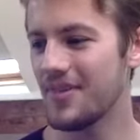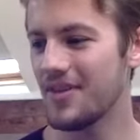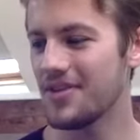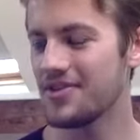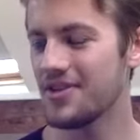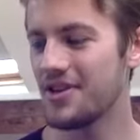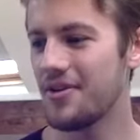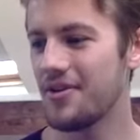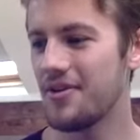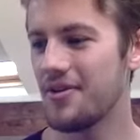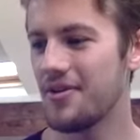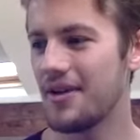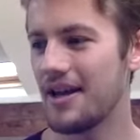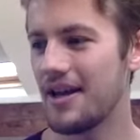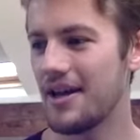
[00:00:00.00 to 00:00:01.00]
so
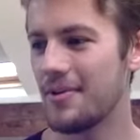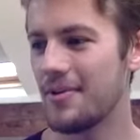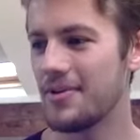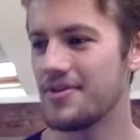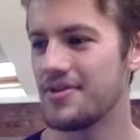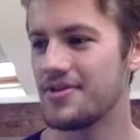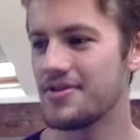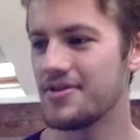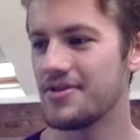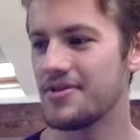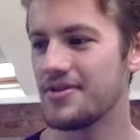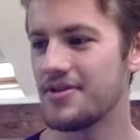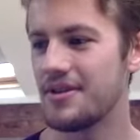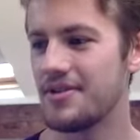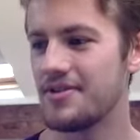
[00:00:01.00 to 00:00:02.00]
it was
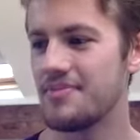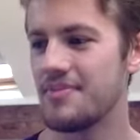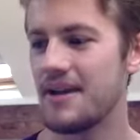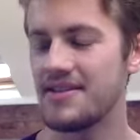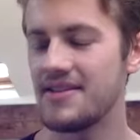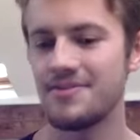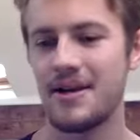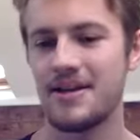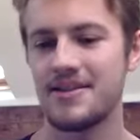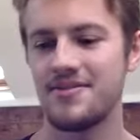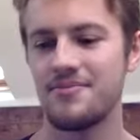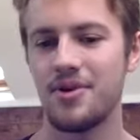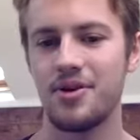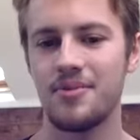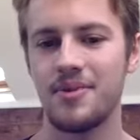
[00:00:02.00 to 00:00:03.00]
a massive,
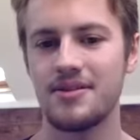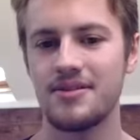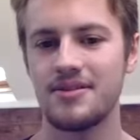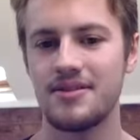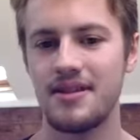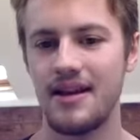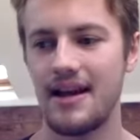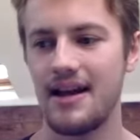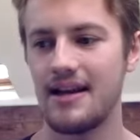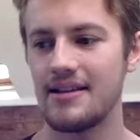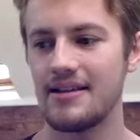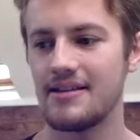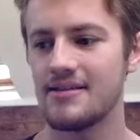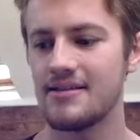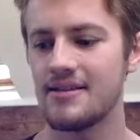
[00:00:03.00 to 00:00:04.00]
massive moment,
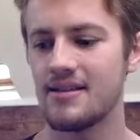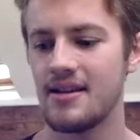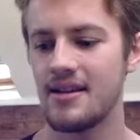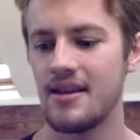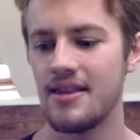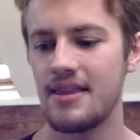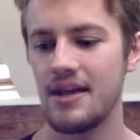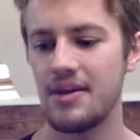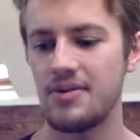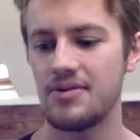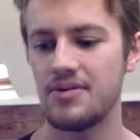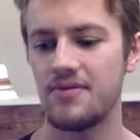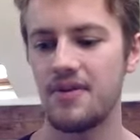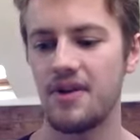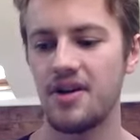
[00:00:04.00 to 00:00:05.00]
and that
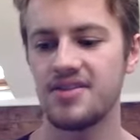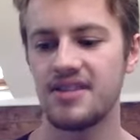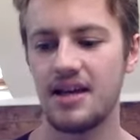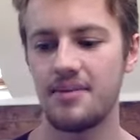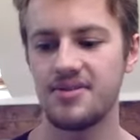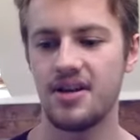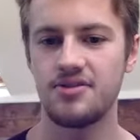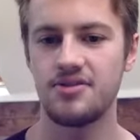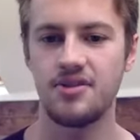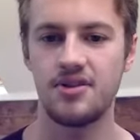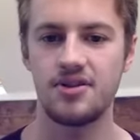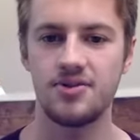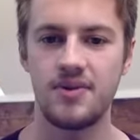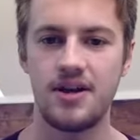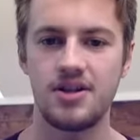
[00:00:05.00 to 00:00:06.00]
was the first steps I
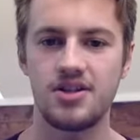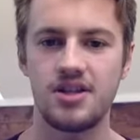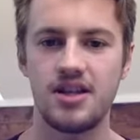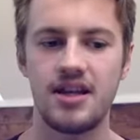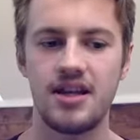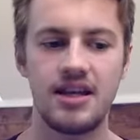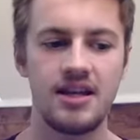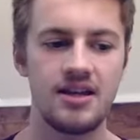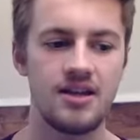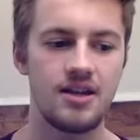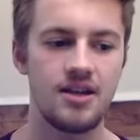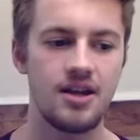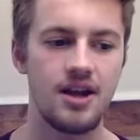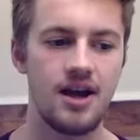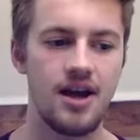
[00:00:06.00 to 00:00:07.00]
took to actually
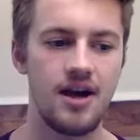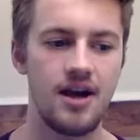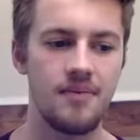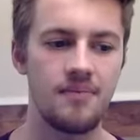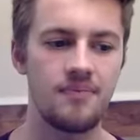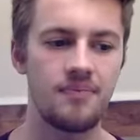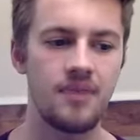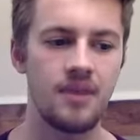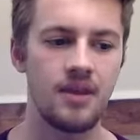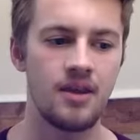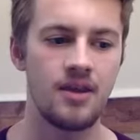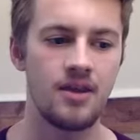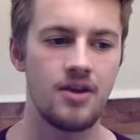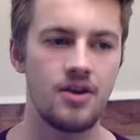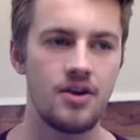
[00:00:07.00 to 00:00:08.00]

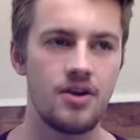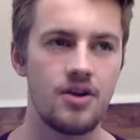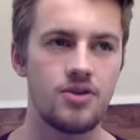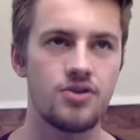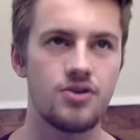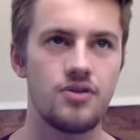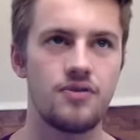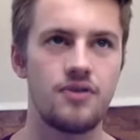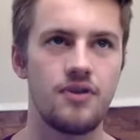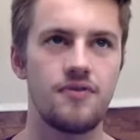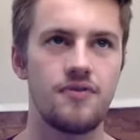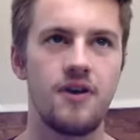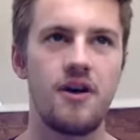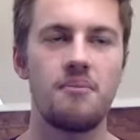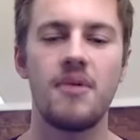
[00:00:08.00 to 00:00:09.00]
sort of
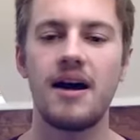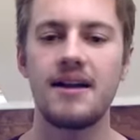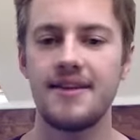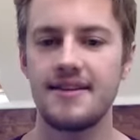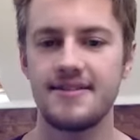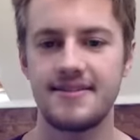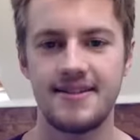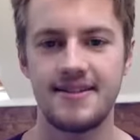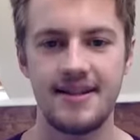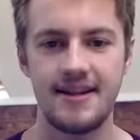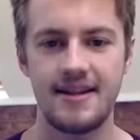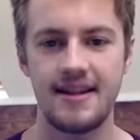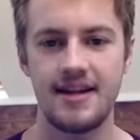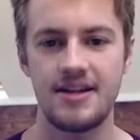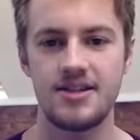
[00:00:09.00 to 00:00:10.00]
affirm my
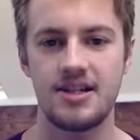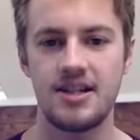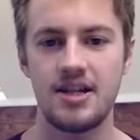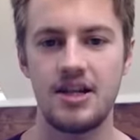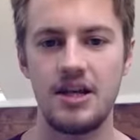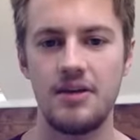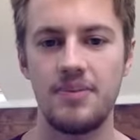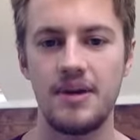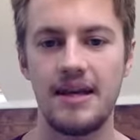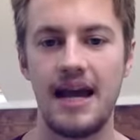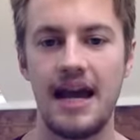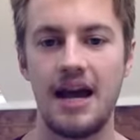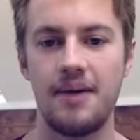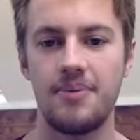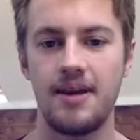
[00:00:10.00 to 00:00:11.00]
identity and actually be
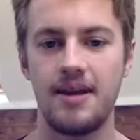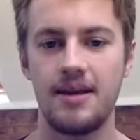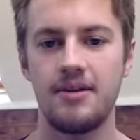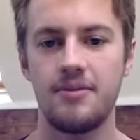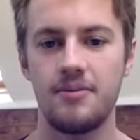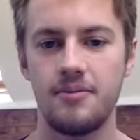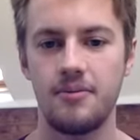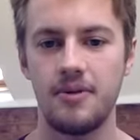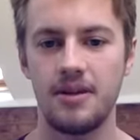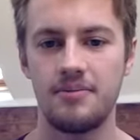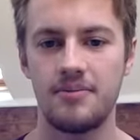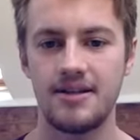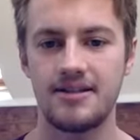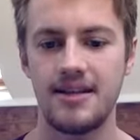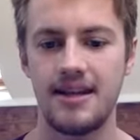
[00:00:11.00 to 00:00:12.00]
happy
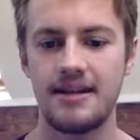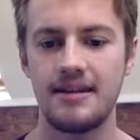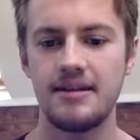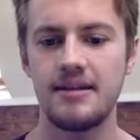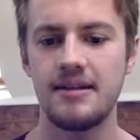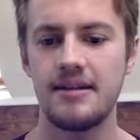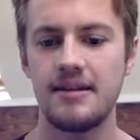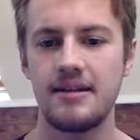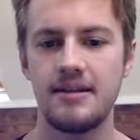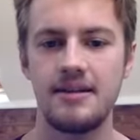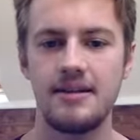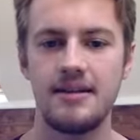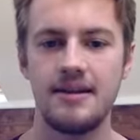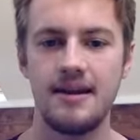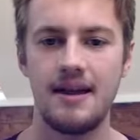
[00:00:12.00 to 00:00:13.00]
within my skin.
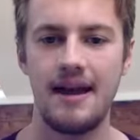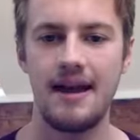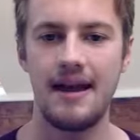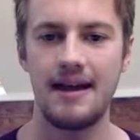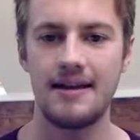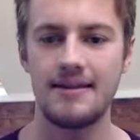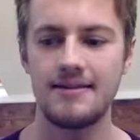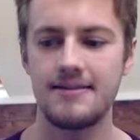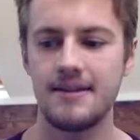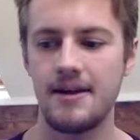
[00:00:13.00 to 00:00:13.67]
And